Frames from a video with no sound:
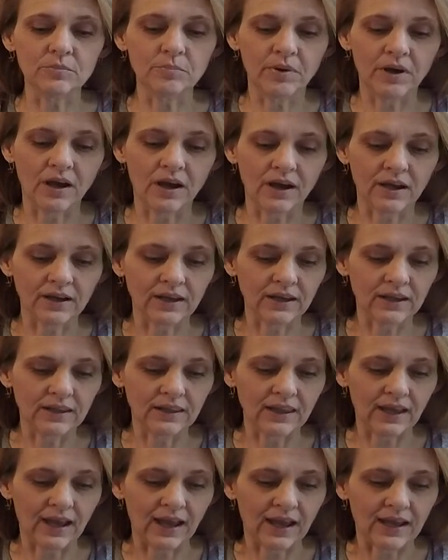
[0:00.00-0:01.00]

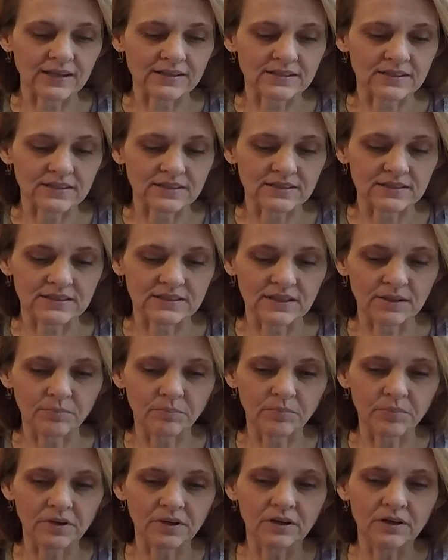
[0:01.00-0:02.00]
pocket that has a
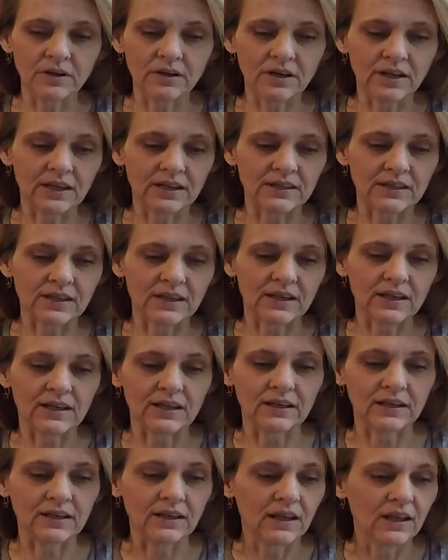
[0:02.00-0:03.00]
zipper and
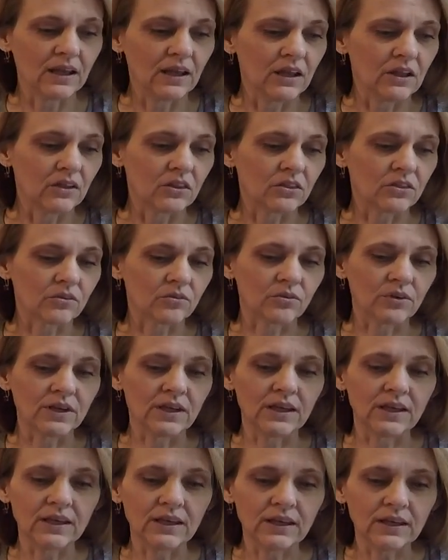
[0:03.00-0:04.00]
then
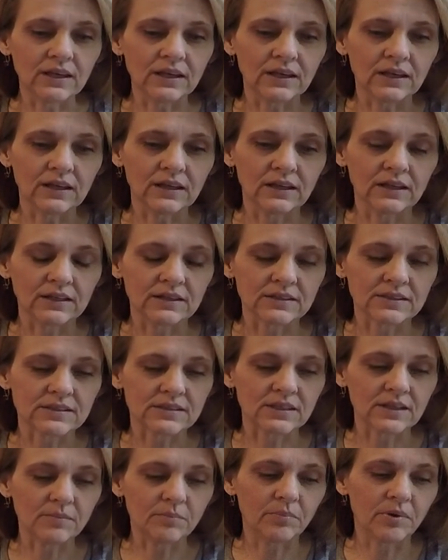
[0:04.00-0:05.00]
3
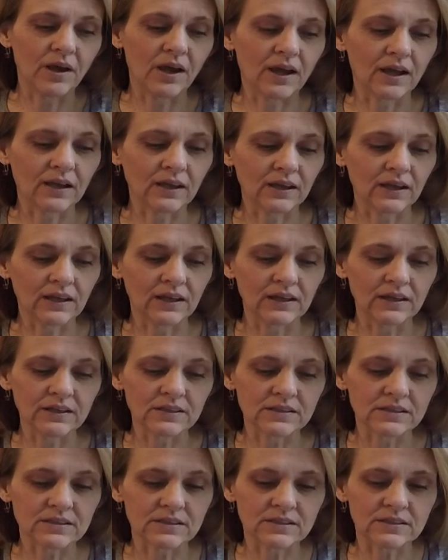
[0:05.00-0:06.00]
slip
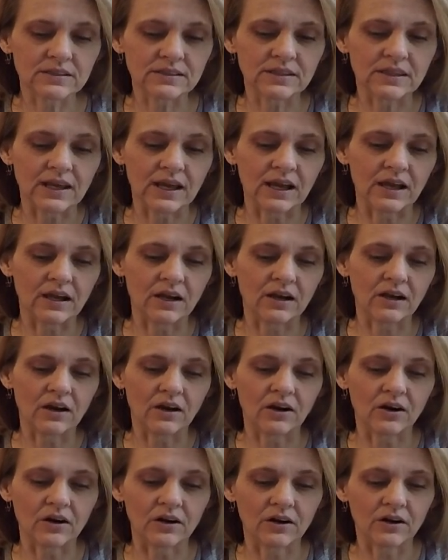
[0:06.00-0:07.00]
pockets that
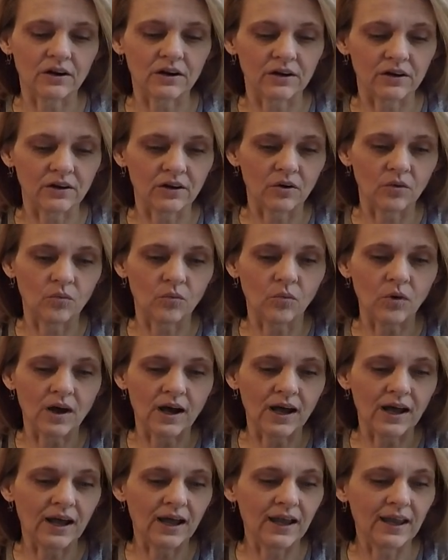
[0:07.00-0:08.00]
are
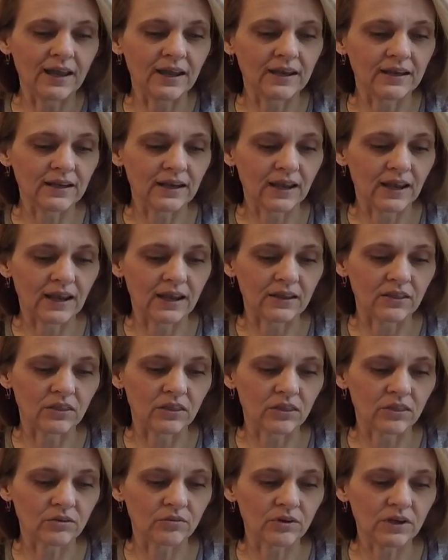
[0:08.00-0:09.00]
wide and
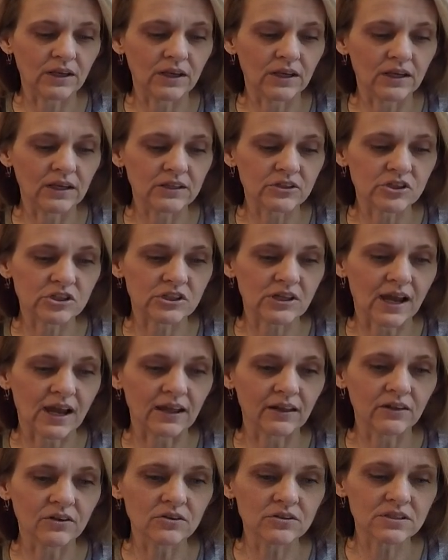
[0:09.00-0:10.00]
3
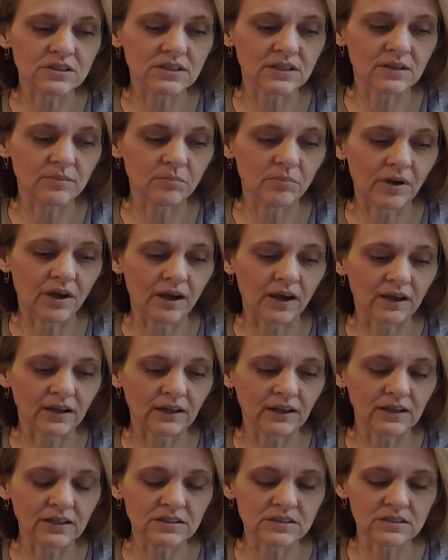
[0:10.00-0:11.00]
shallow slip
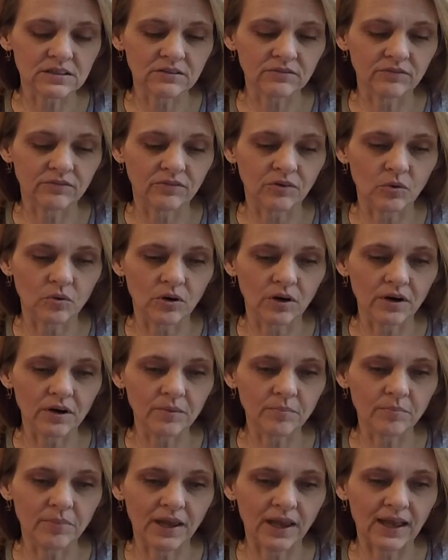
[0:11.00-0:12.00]
pockets
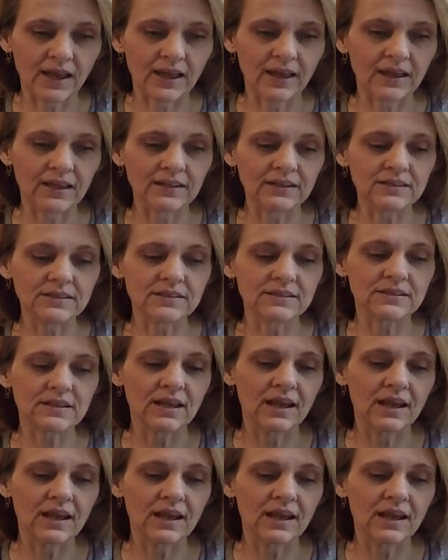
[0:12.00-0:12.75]
for pens.